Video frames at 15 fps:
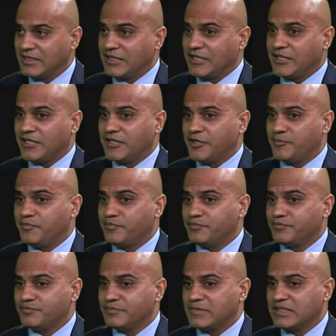
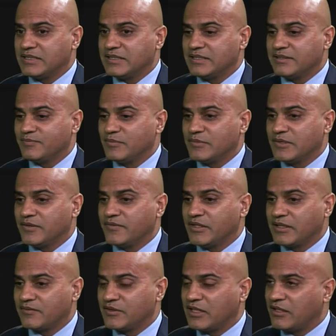
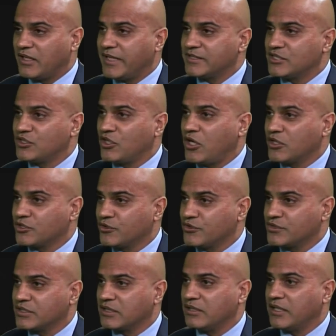the client's doctors, the
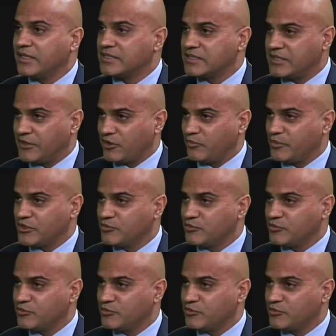client's therapists.